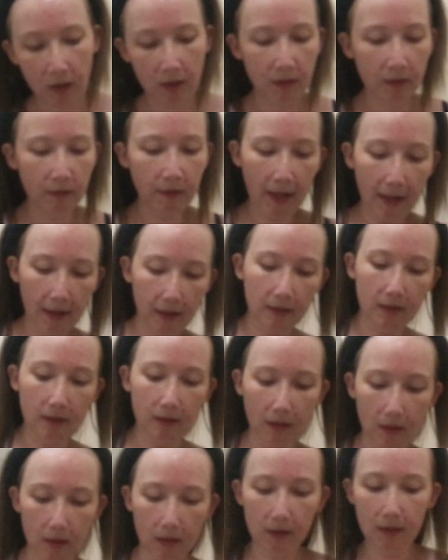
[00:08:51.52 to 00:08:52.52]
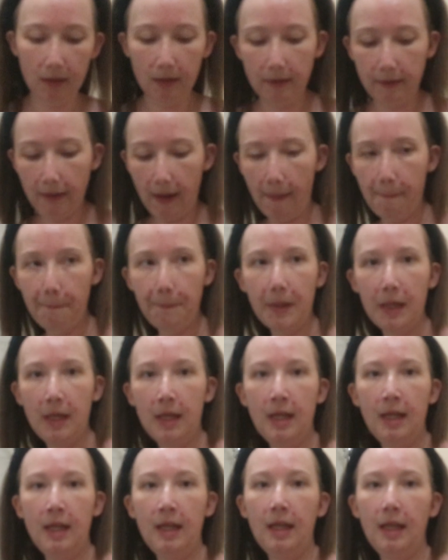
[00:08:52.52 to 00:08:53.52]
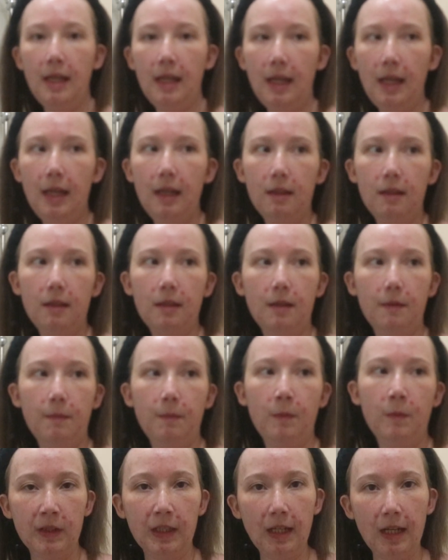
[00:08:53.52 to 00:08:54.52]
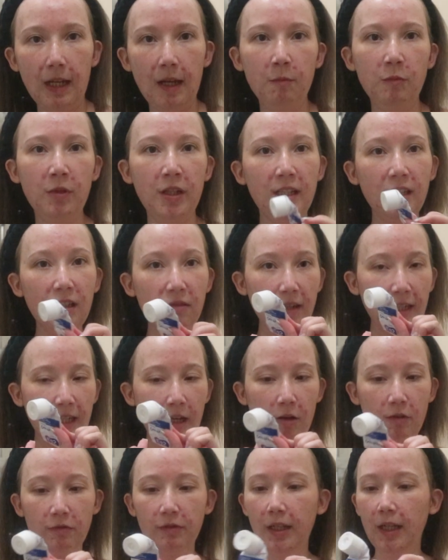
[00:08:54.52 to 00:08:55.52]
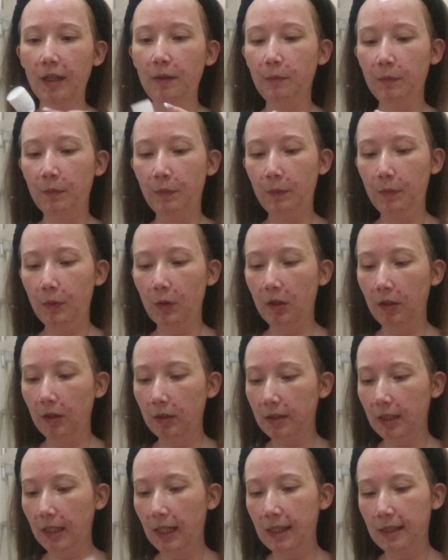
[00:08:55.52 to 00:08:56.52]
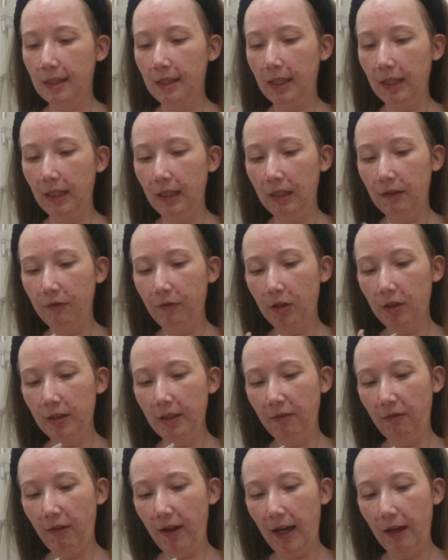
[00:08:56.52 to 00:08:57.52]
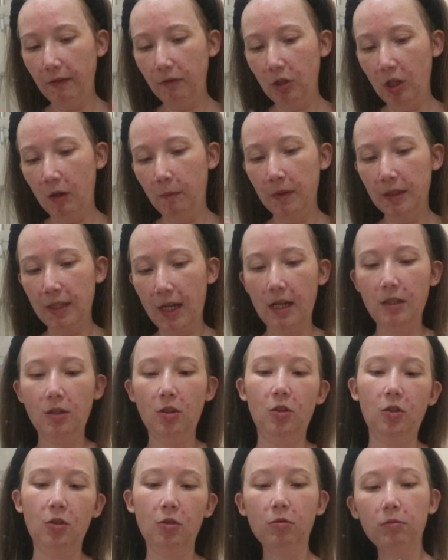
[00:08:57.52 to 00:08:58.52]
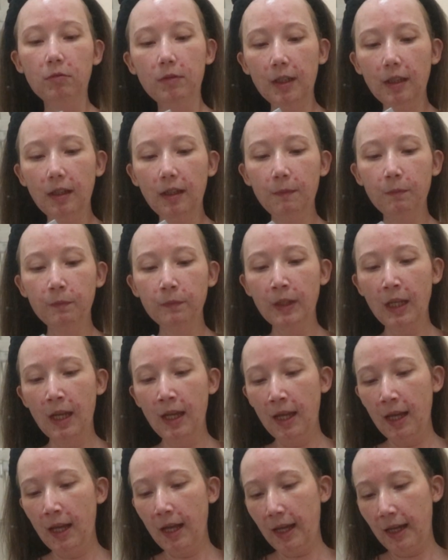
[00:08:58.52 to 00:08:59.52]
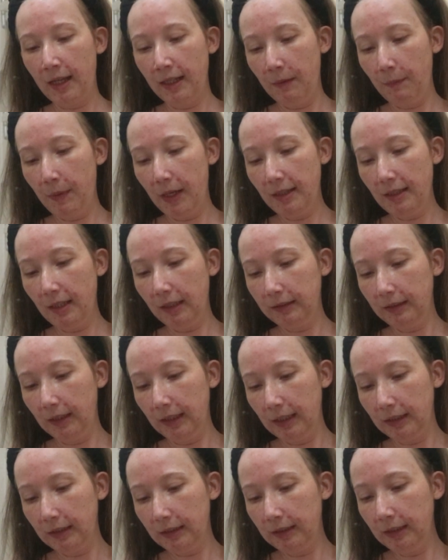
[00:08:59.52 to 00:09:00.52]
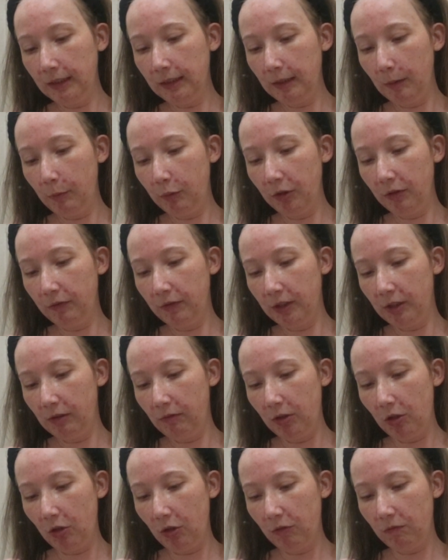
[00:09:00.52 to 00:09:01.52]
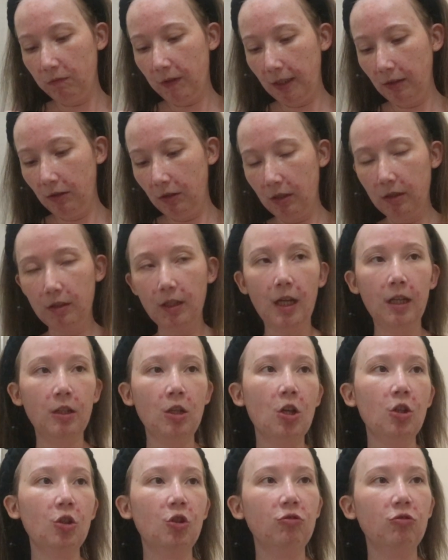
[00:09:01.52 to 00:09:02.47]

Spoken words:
Next step is, I've nearly run out of it, but it's the E45 Dermatitis Cream. And it basically, it's clinically proven to reduce redness and